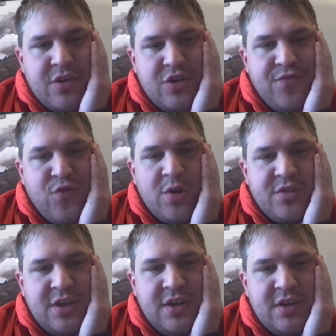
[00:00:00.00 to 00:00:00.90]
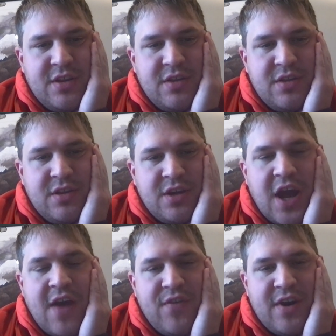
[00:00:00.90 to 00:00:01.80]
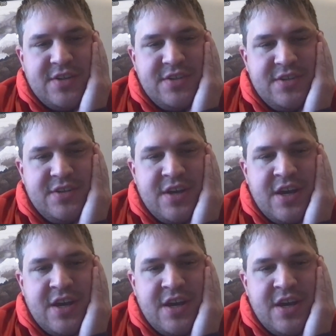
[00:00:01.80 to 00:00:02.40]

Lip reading: to fourth in the conference.